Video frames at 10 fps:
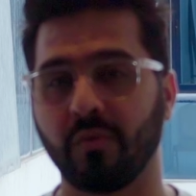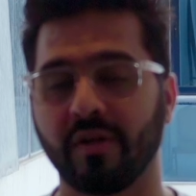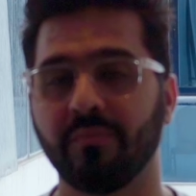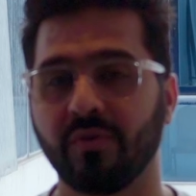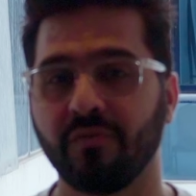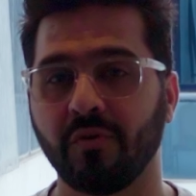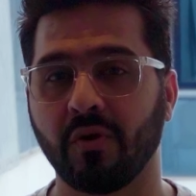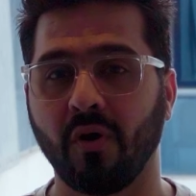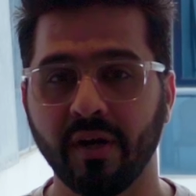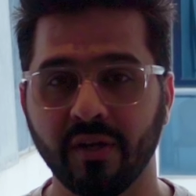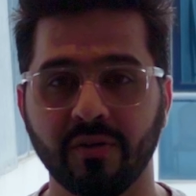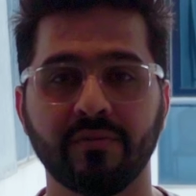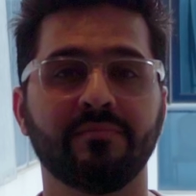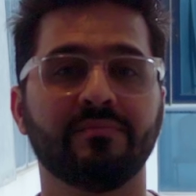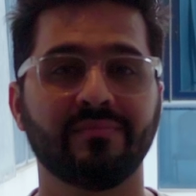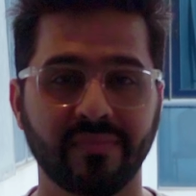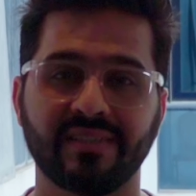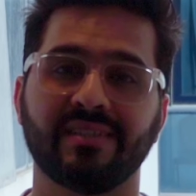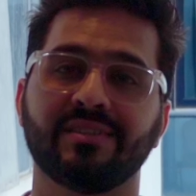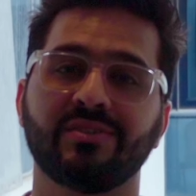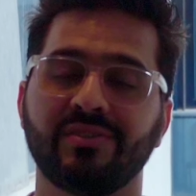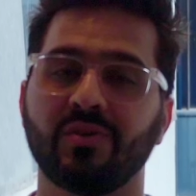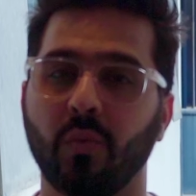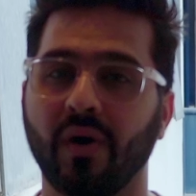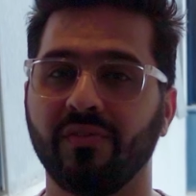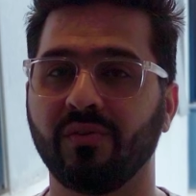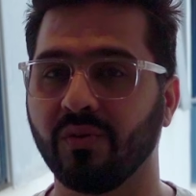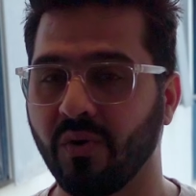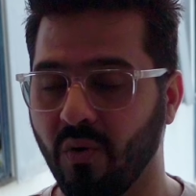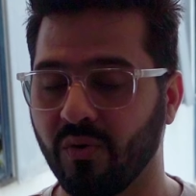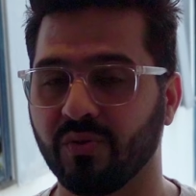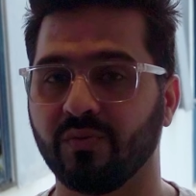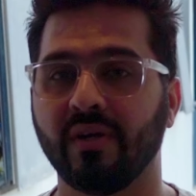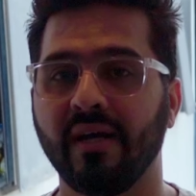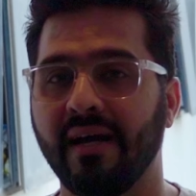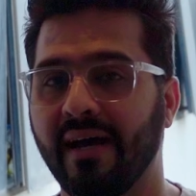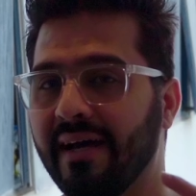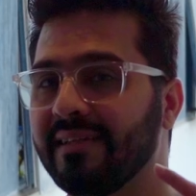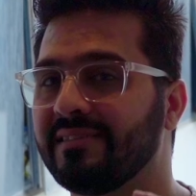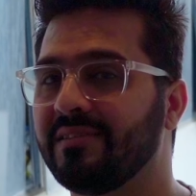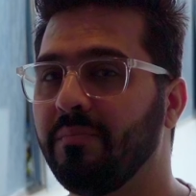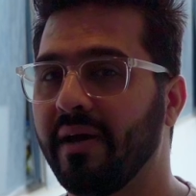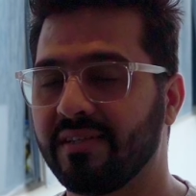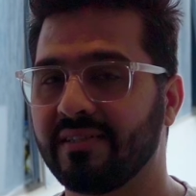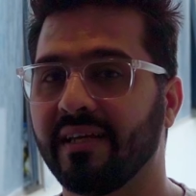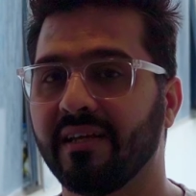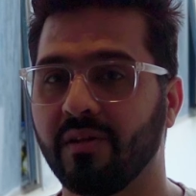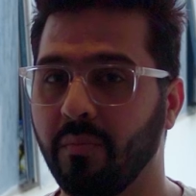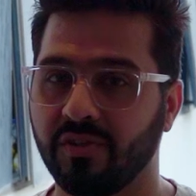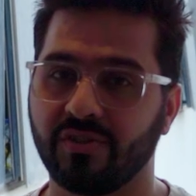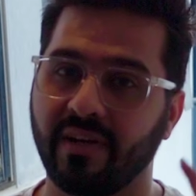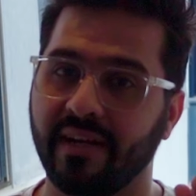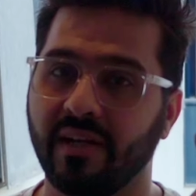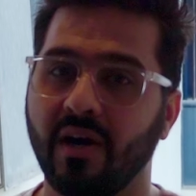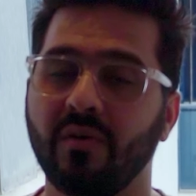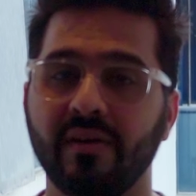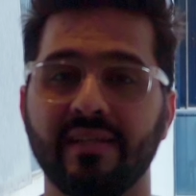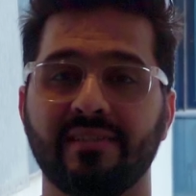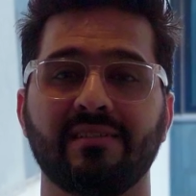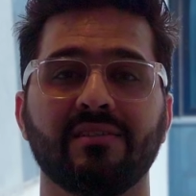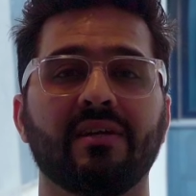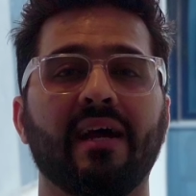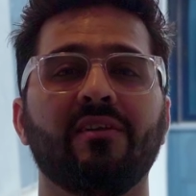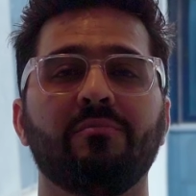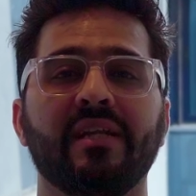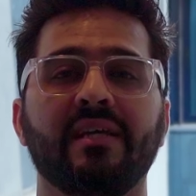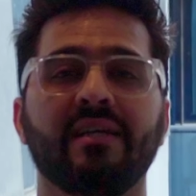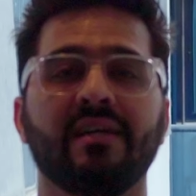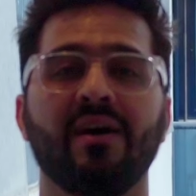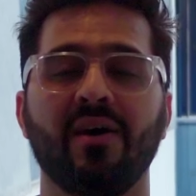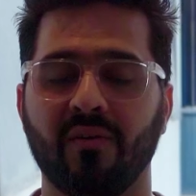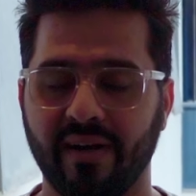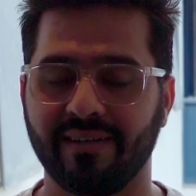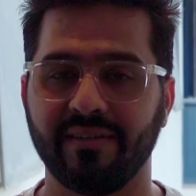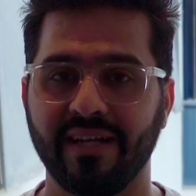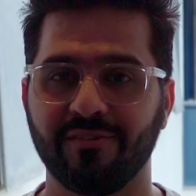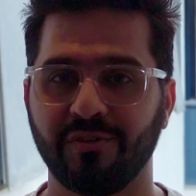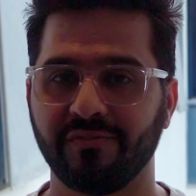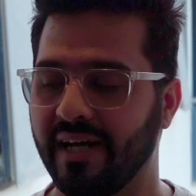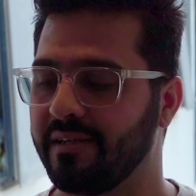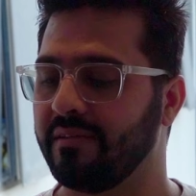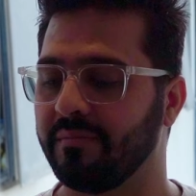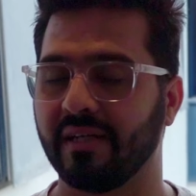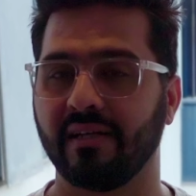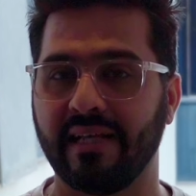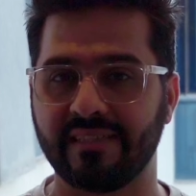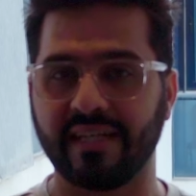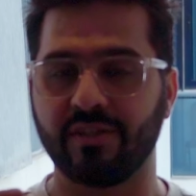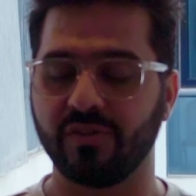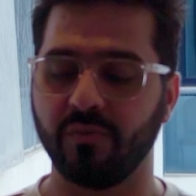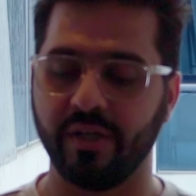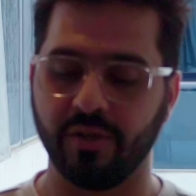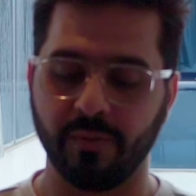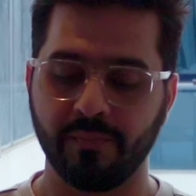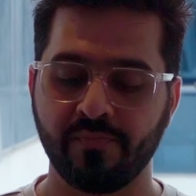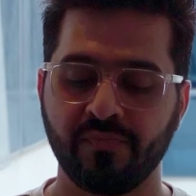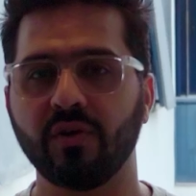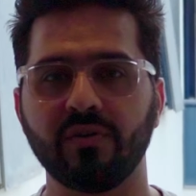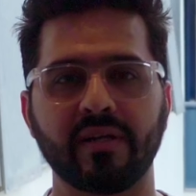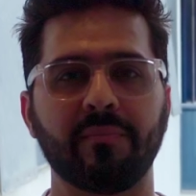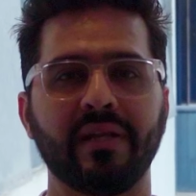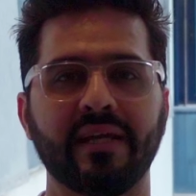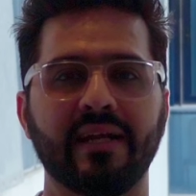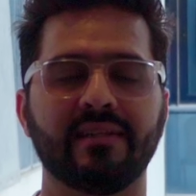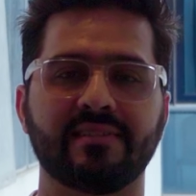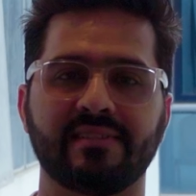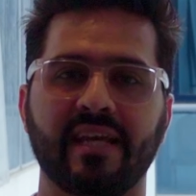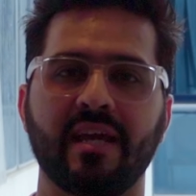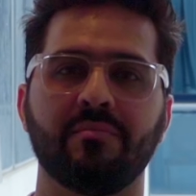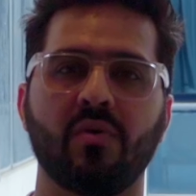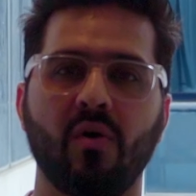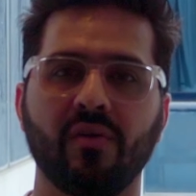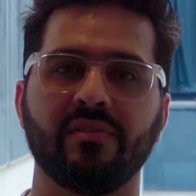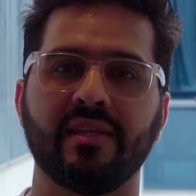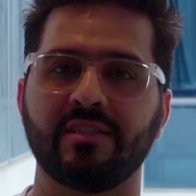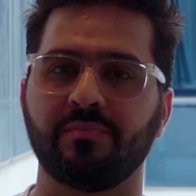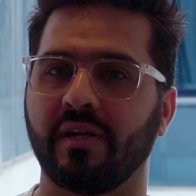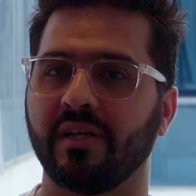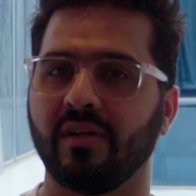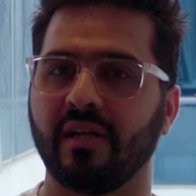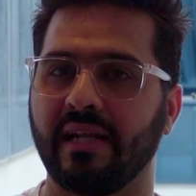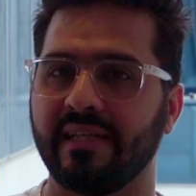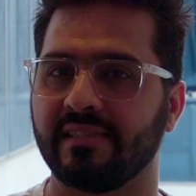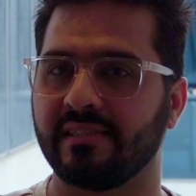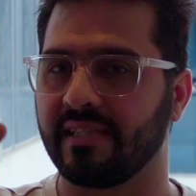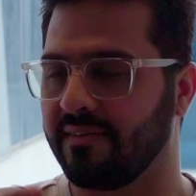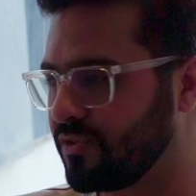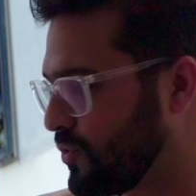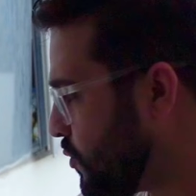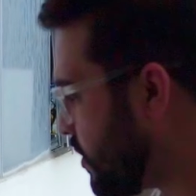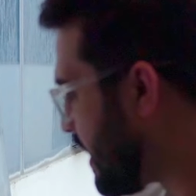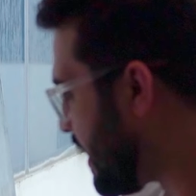you want to improve your audio, this is the one to go to, and it's the best thing in the budget right now. It's kind of mini. Alright, enough of that, but let's get to the video. We're gonna replicate the same on this particular lens itself. So what